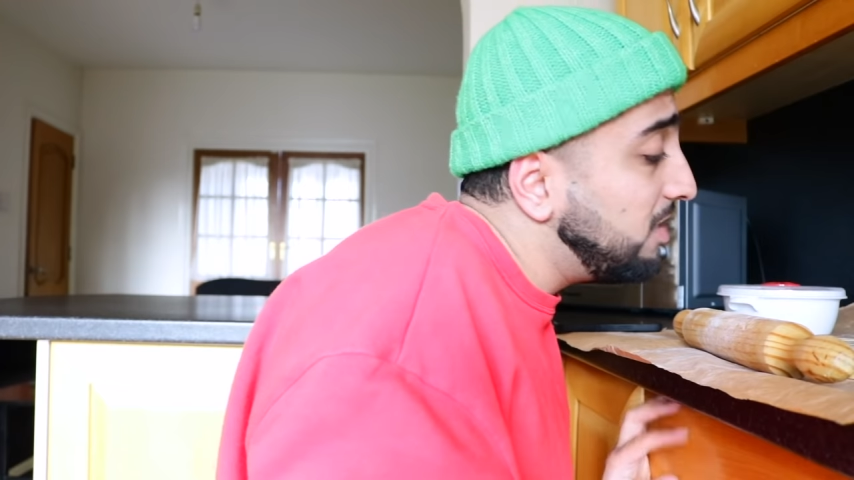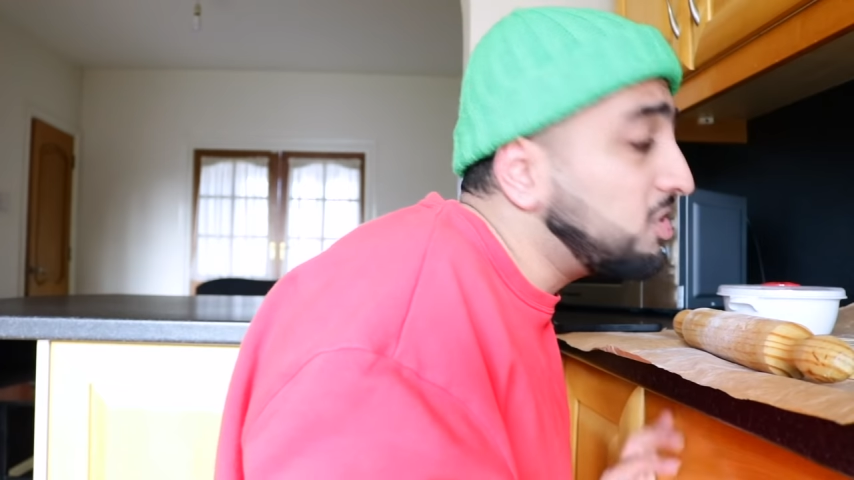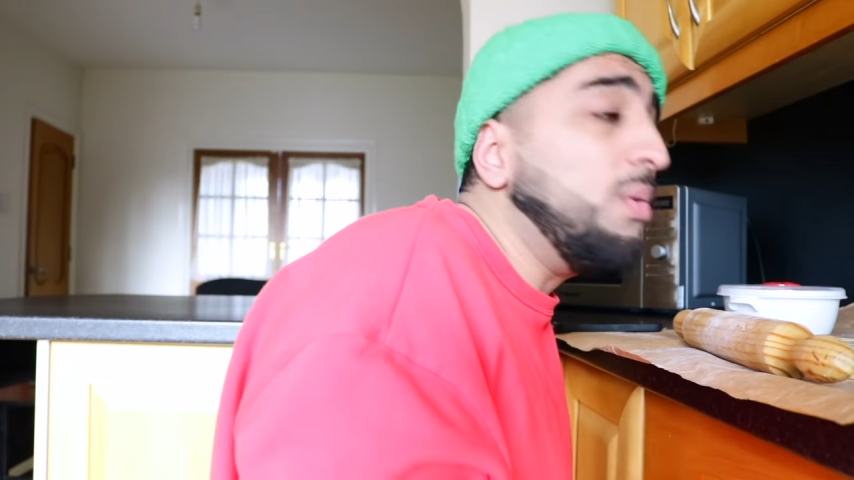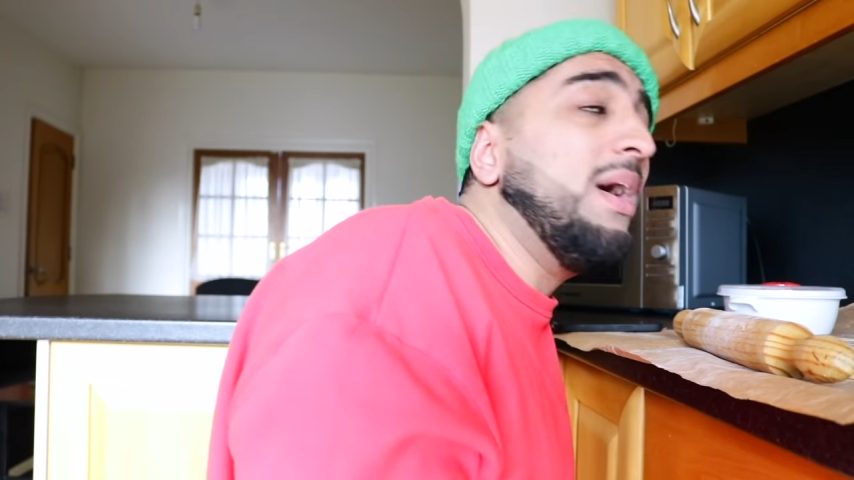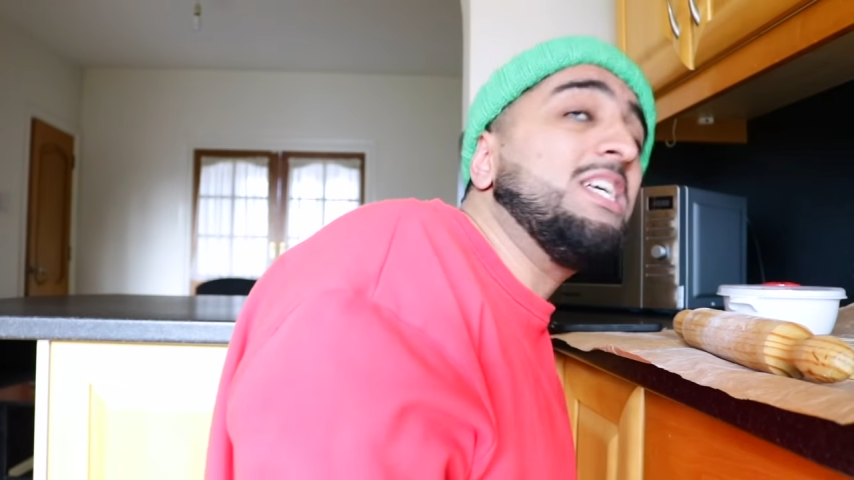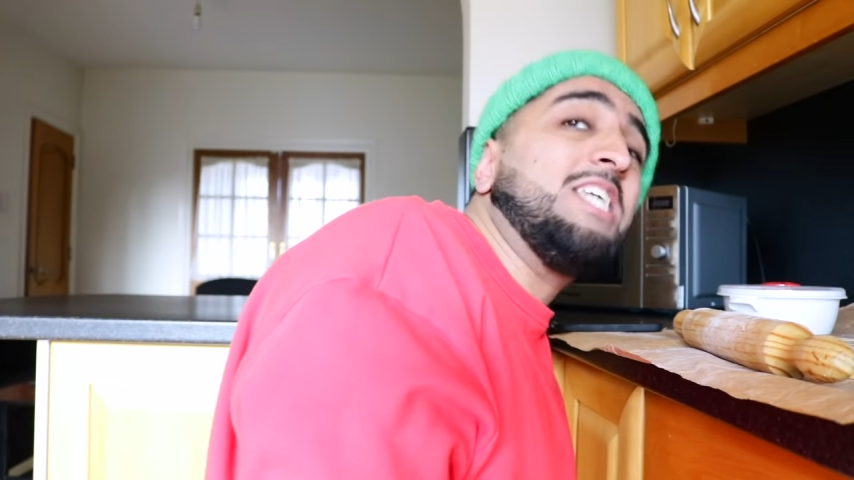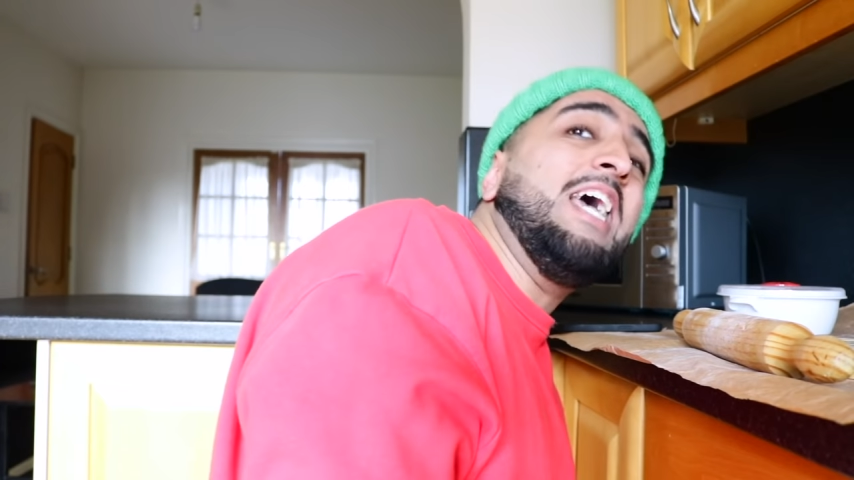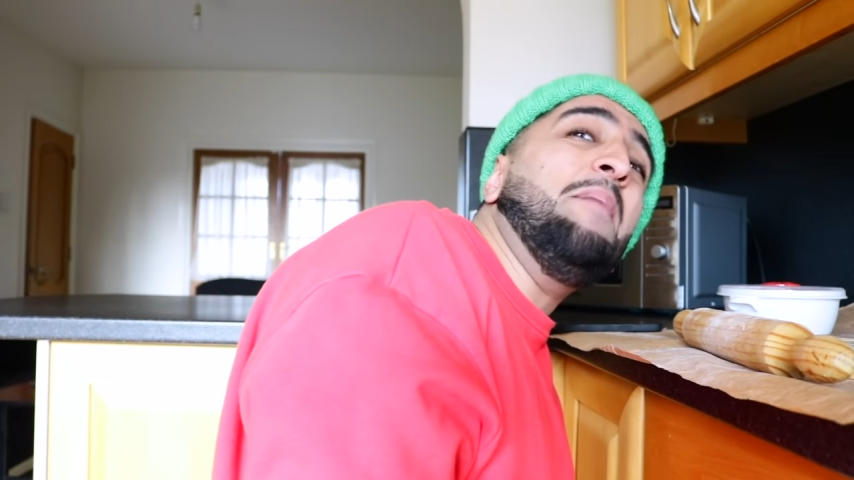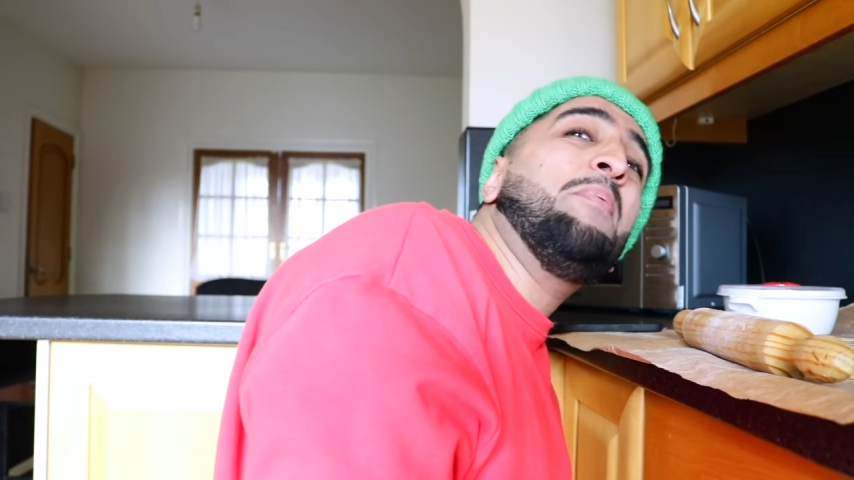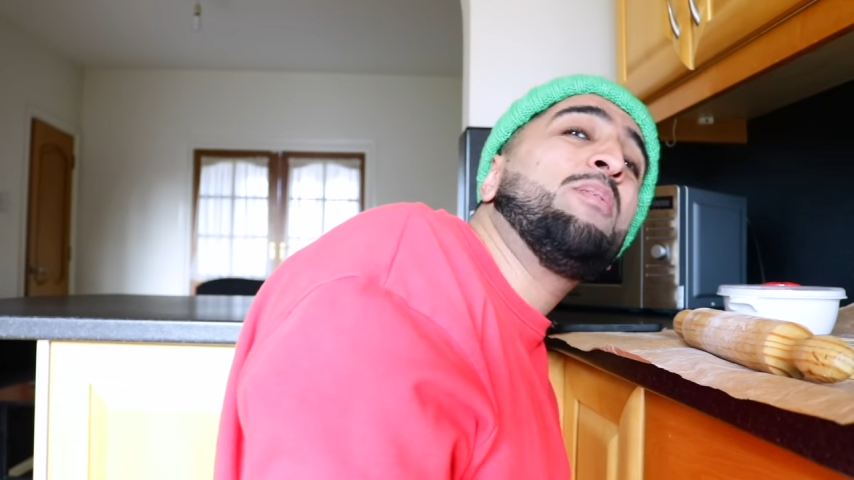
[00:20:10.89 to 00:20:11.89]
square
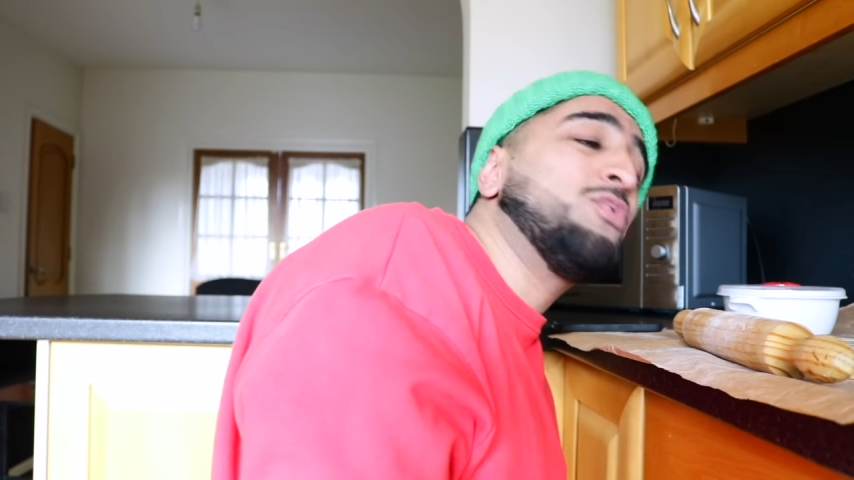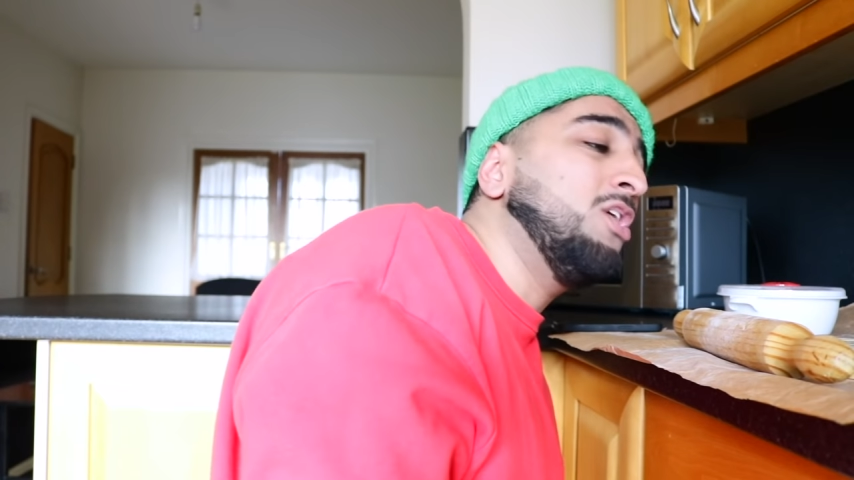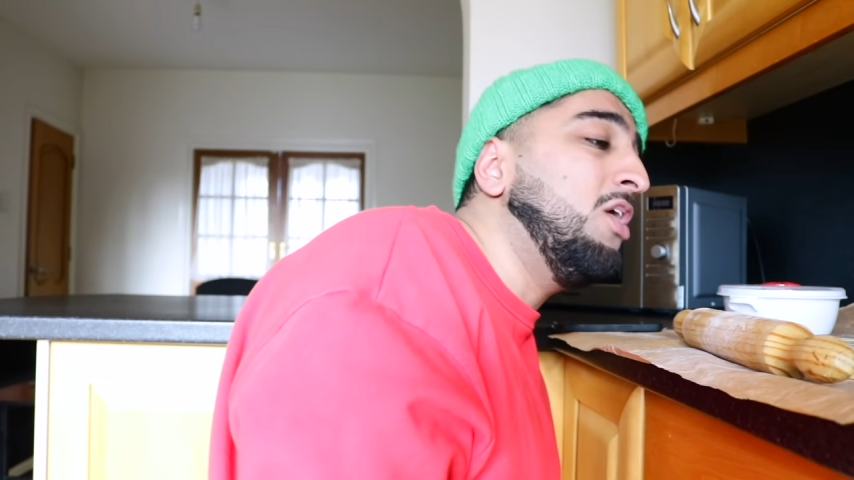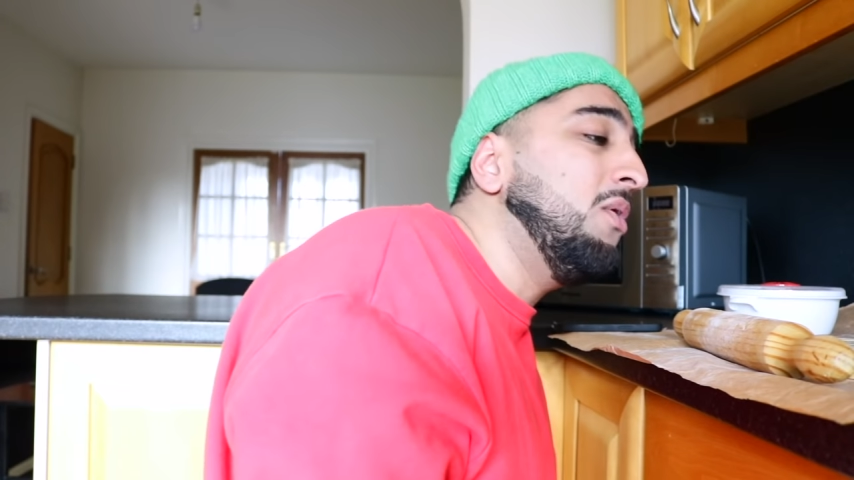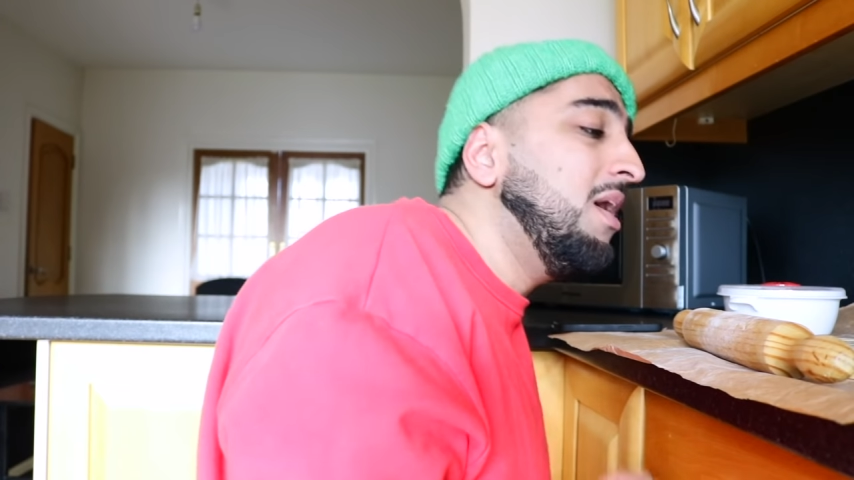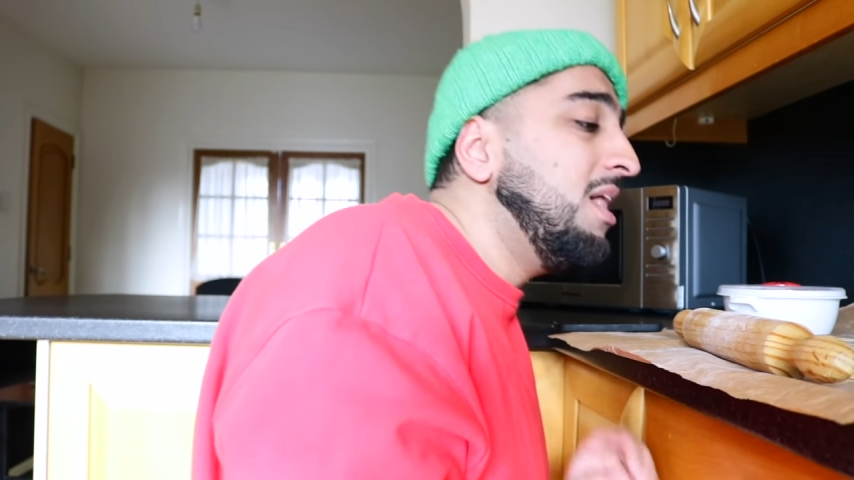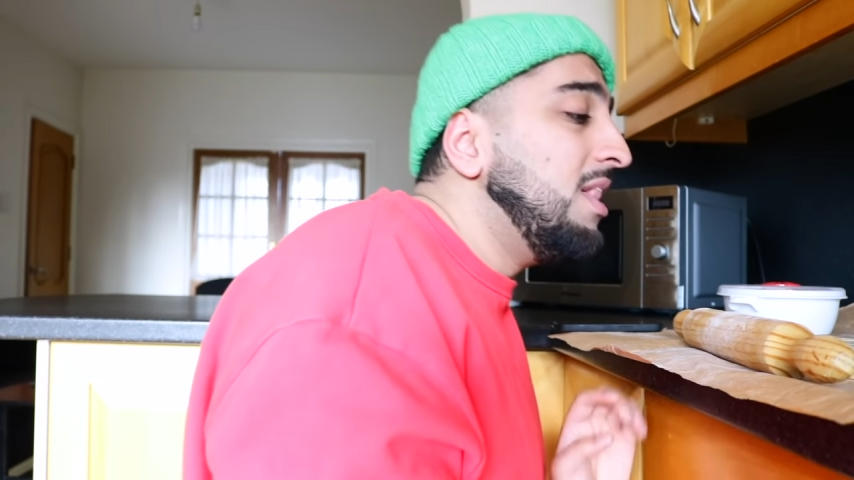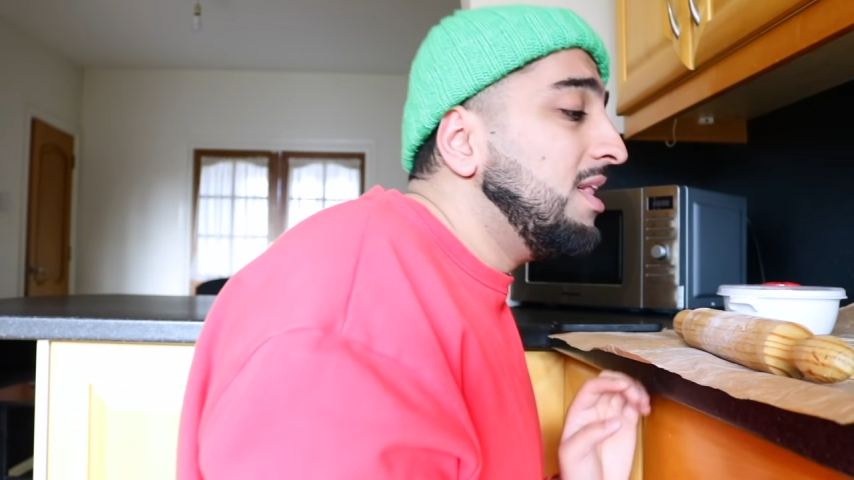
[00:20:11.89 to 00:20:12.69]
shape, so